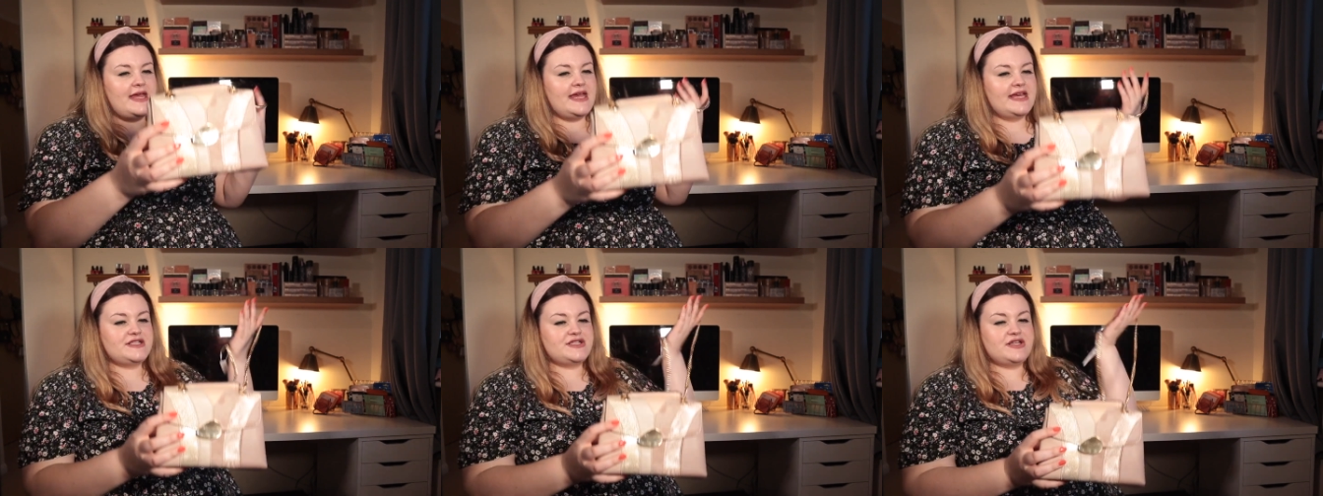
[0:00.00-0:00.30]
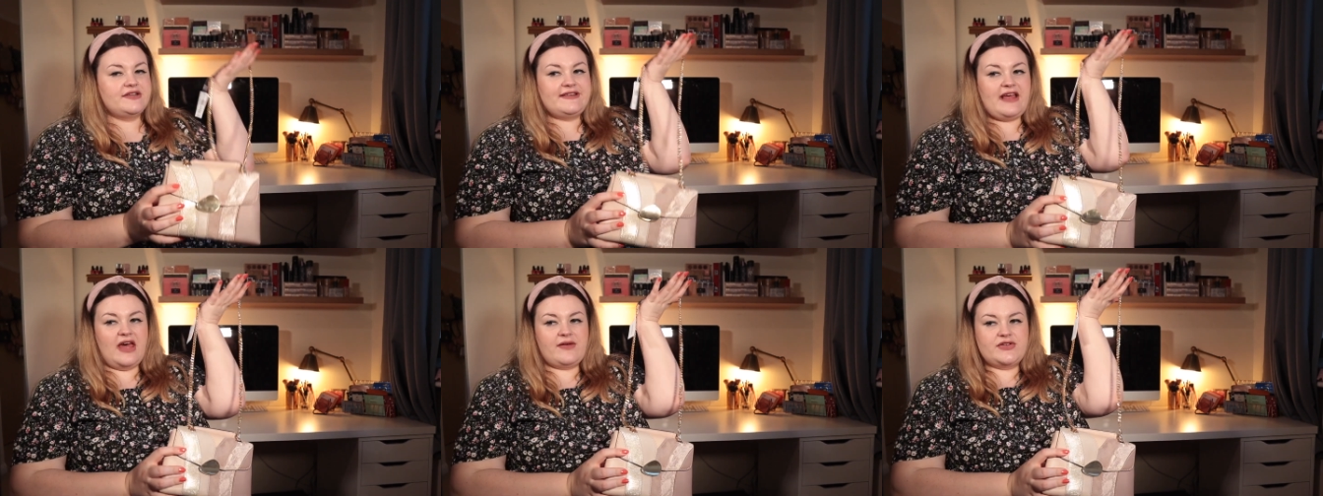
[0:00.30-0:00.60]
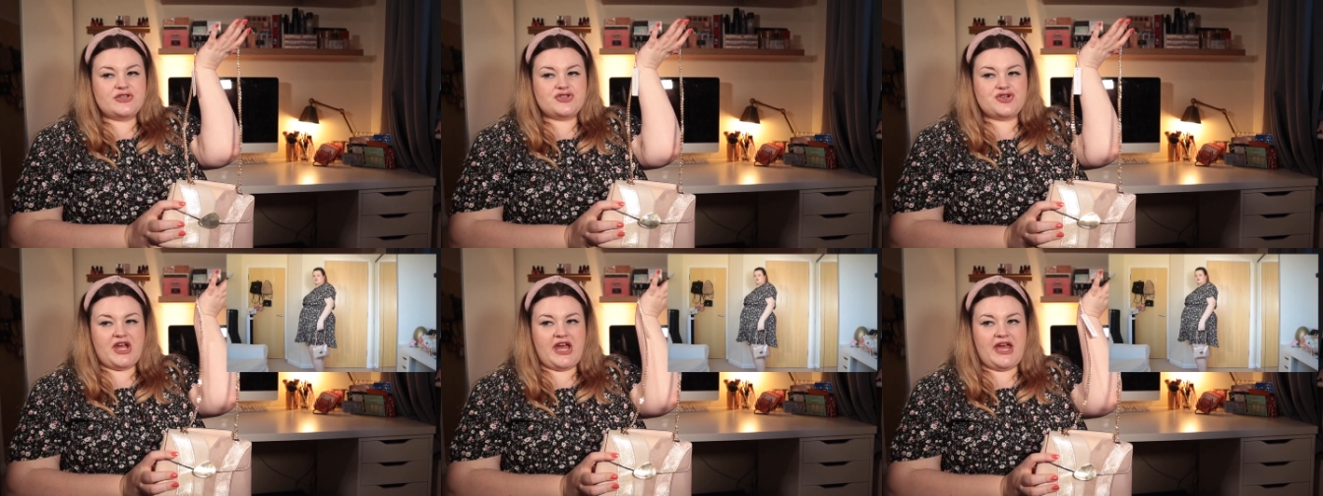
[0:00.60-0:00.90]
It does
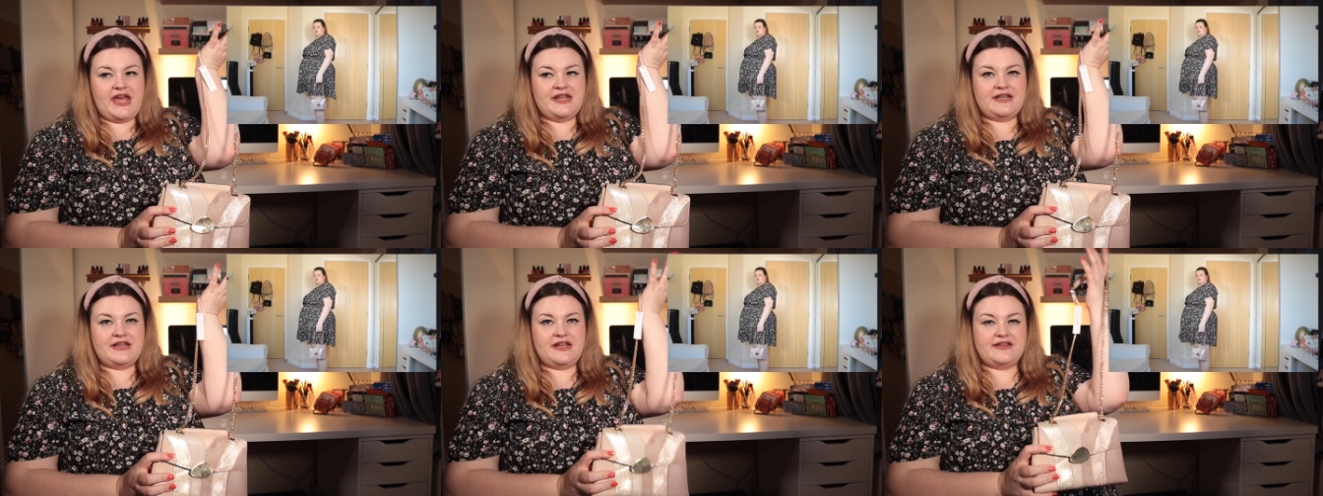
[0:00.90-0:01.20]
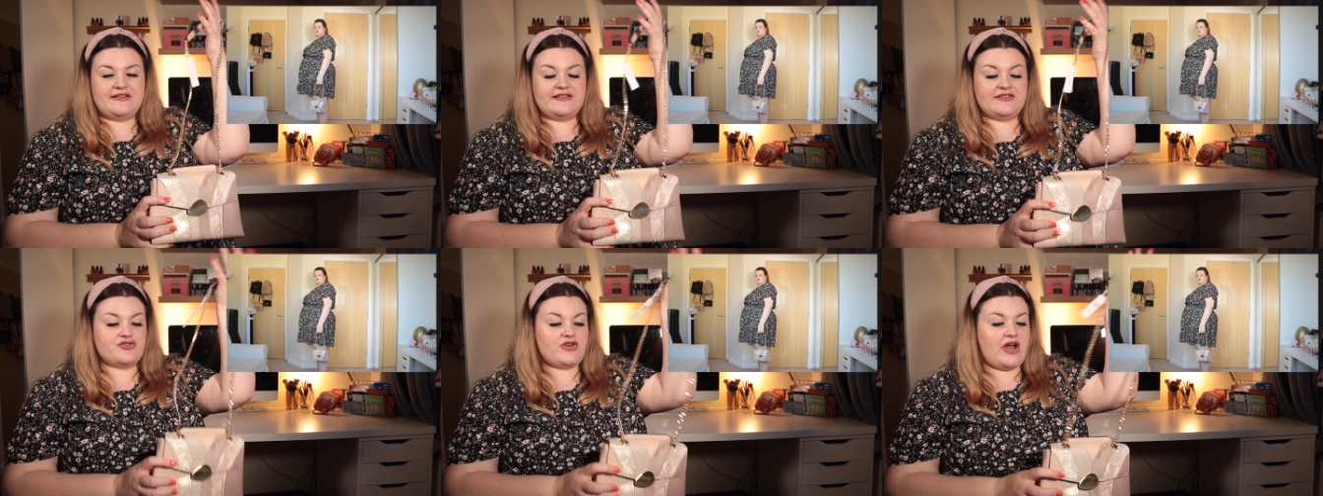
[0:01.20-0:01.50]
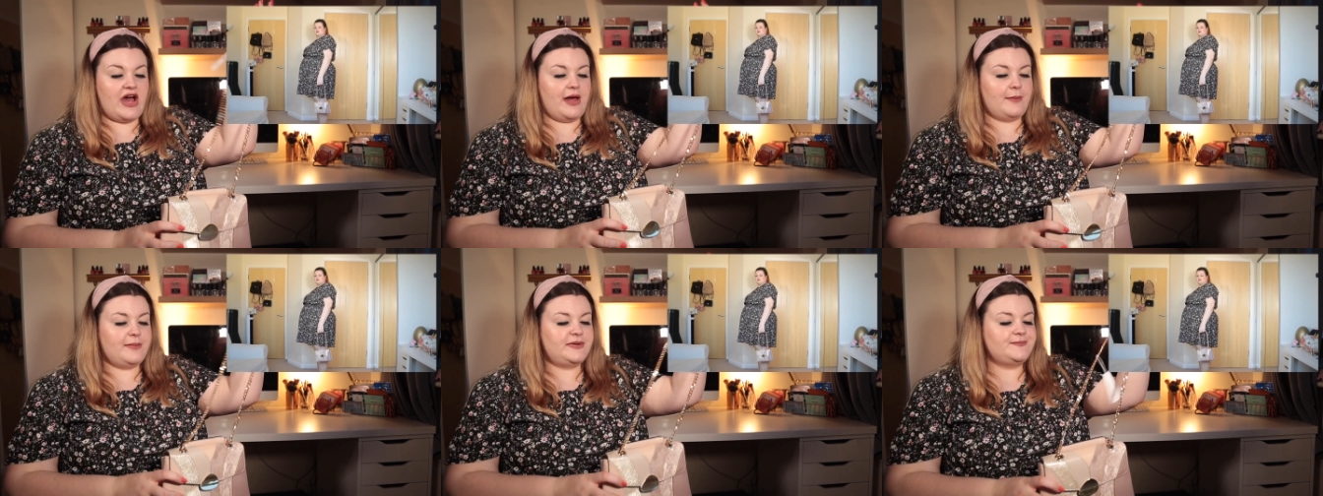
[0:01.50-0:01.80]
have a train
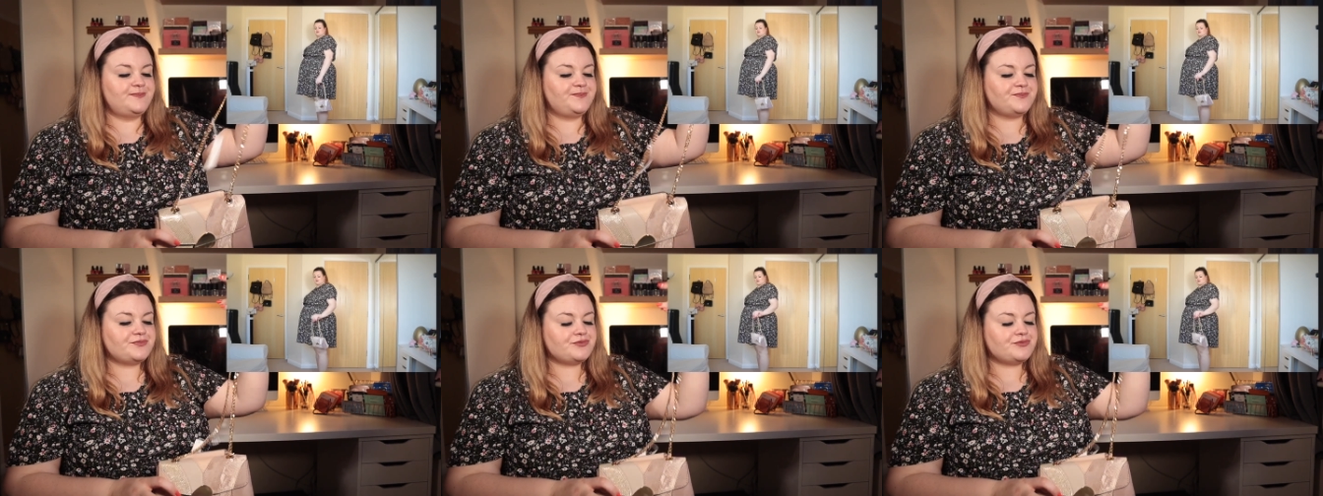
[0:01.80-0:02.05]
strap.